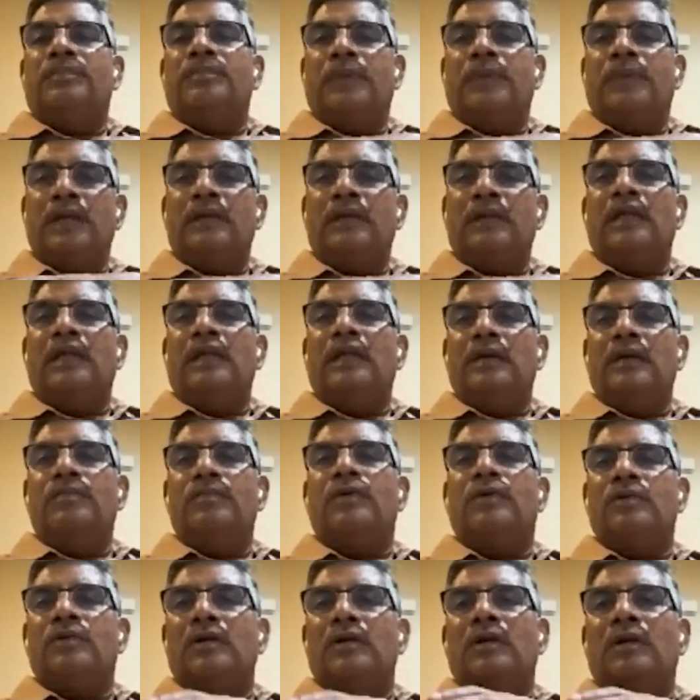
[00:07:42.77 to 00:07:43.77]
pre-training
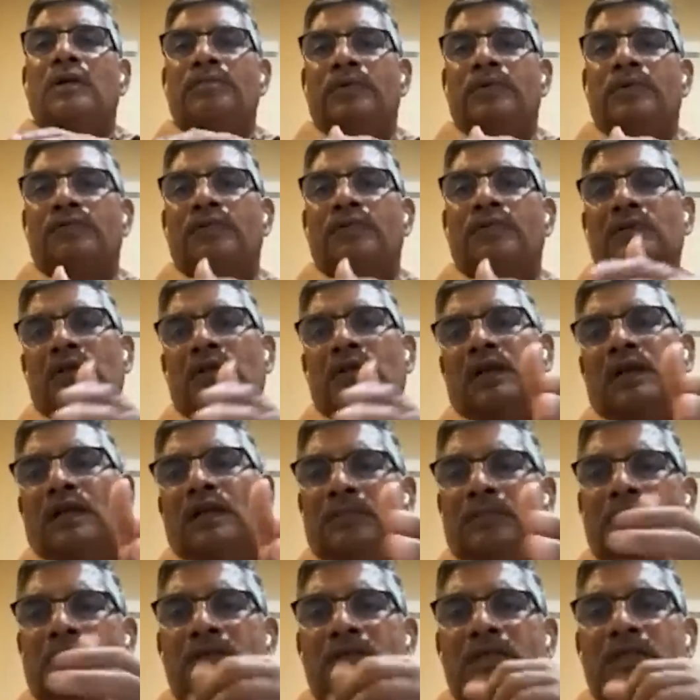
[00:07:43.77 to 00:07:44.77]
program before the
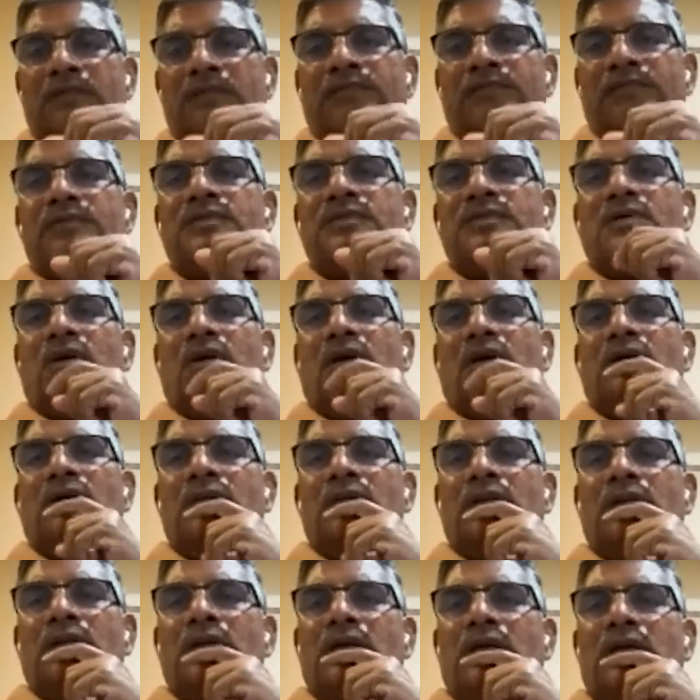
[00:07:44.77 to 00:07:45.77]
labor is infused
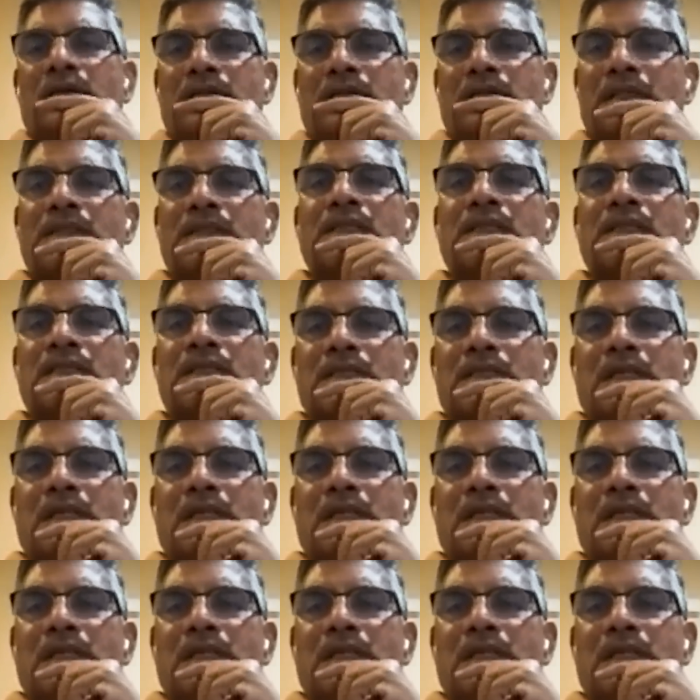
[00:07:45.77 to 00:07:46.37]
onto the construction